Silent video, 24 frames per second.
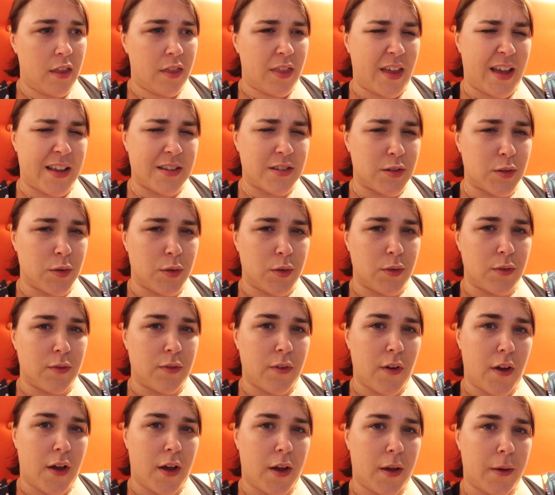that sort
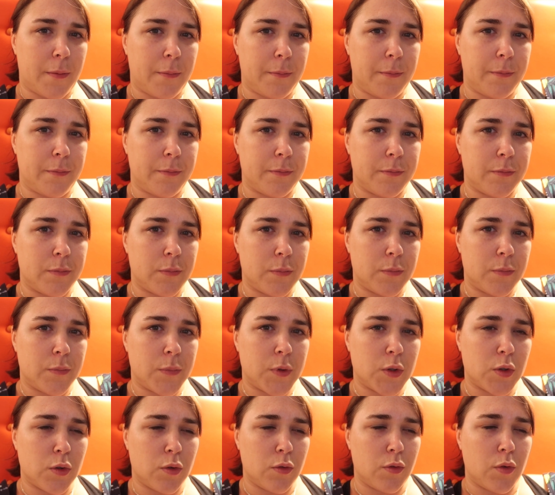of
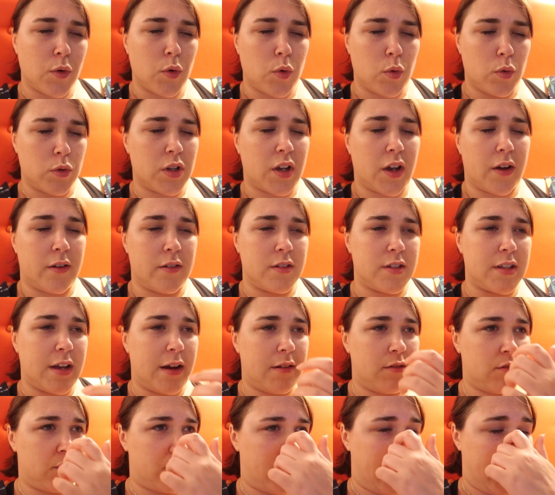audio and
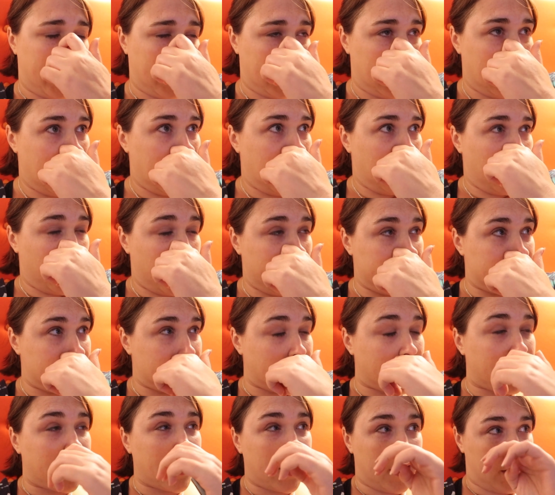soundtrack, which
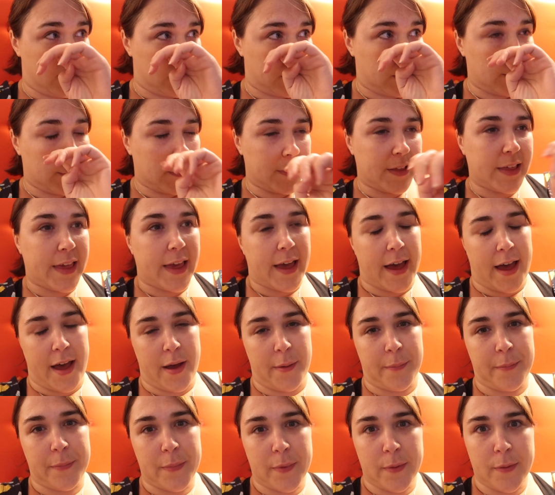I think,
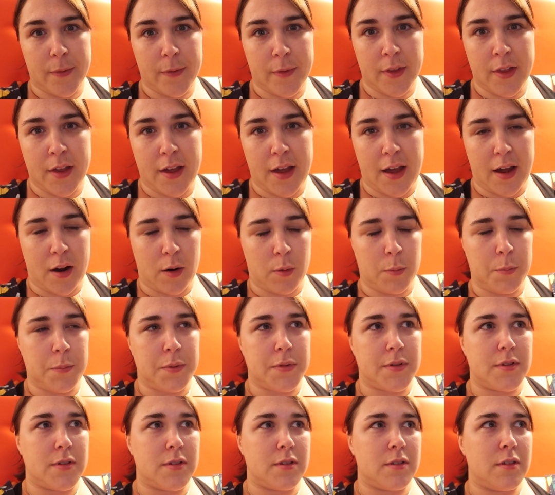yeah,
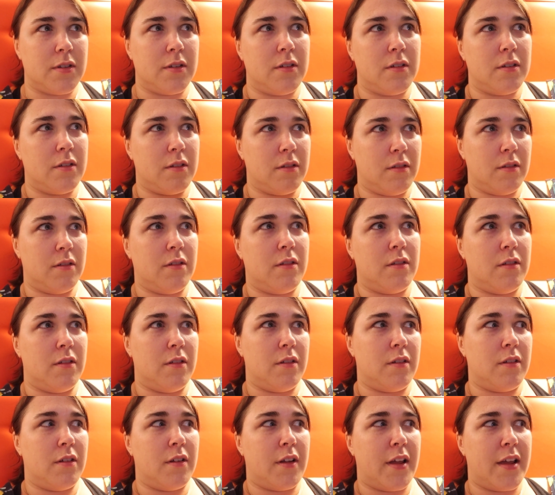helps
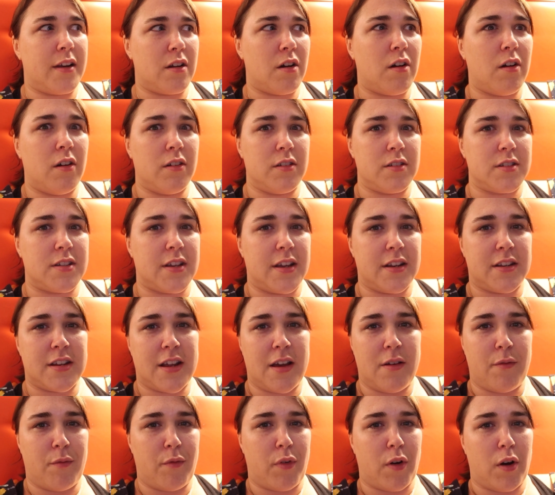enhance it
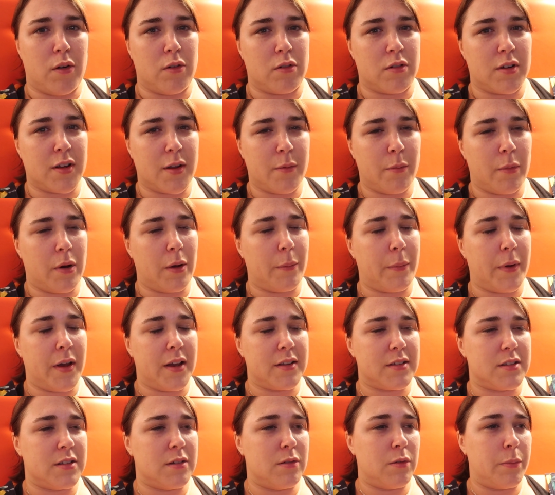tenfold, in my
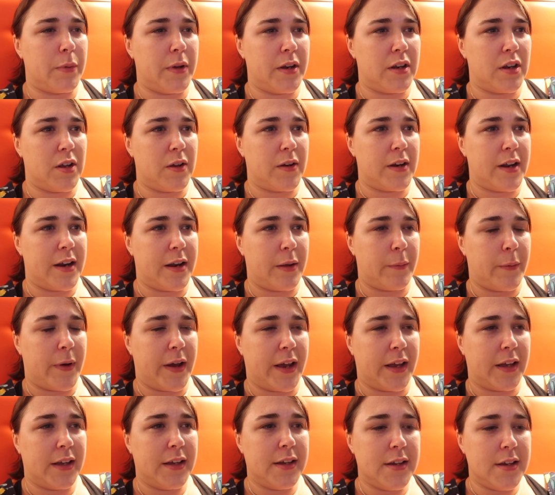personal opinion
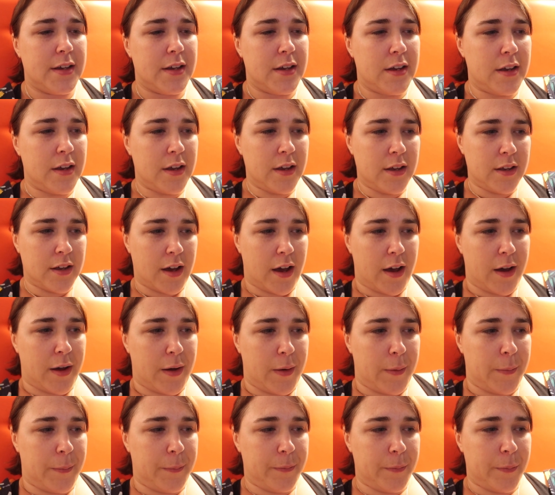anyway.
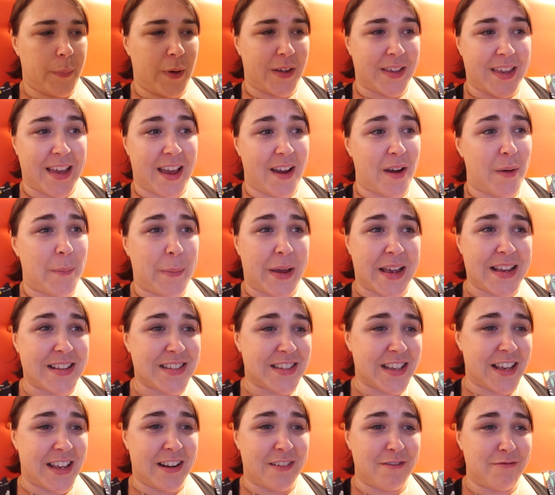But yeah,
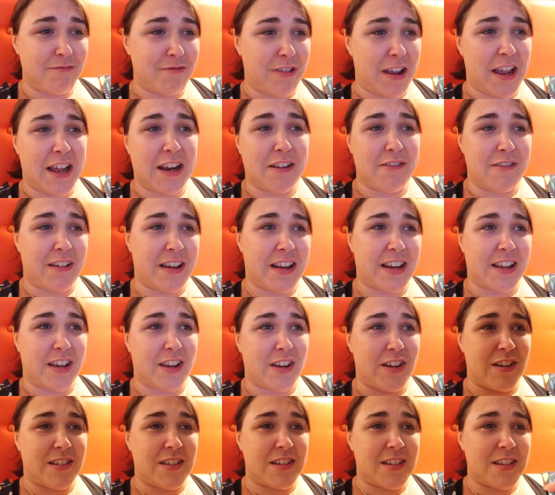amazing, really, really
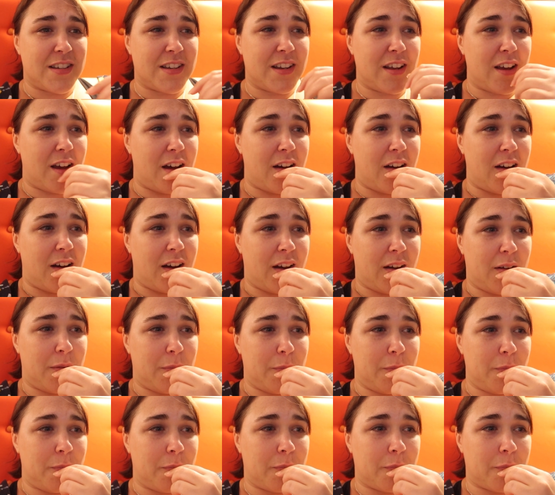good.
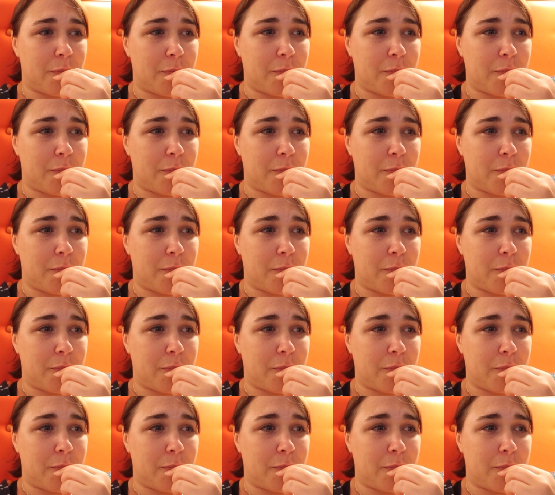Yeah,